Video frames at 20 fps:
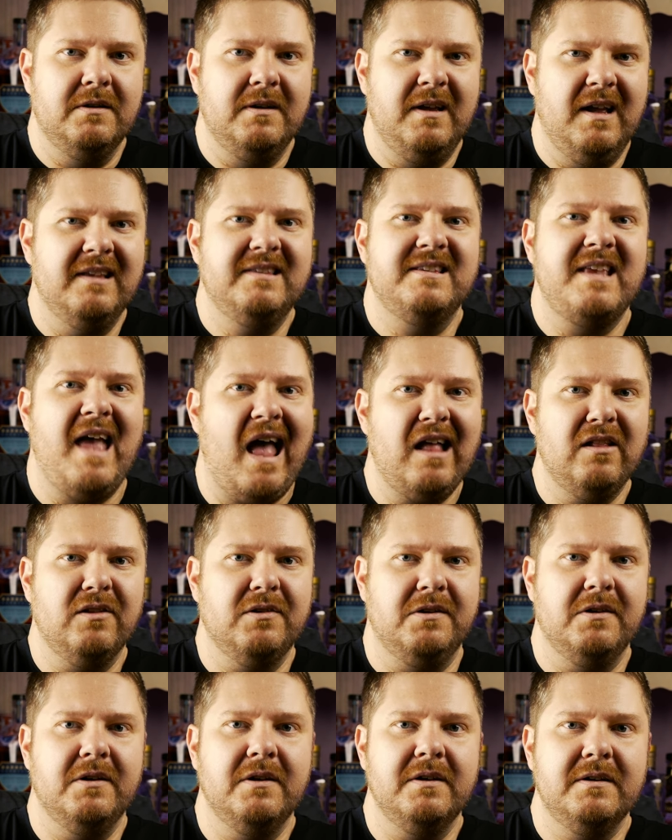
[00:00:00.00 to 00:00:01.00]
It's hella
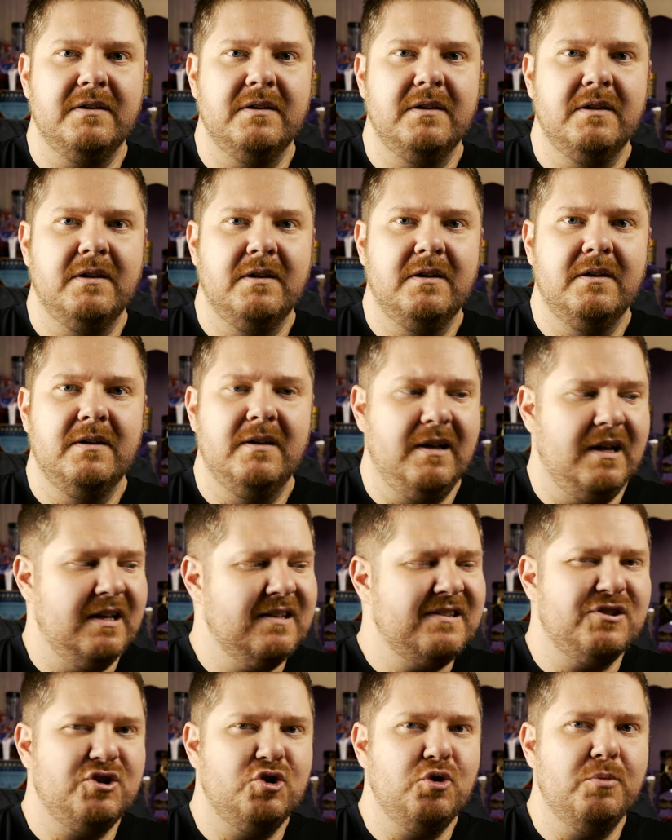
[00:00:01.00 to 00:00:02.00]
good.
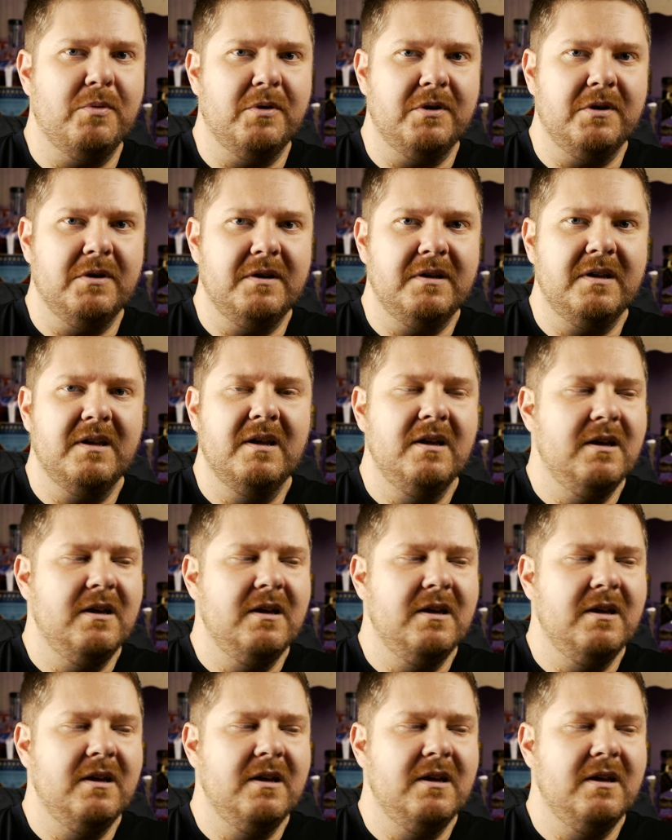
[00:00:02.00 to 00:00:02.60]
It's super good.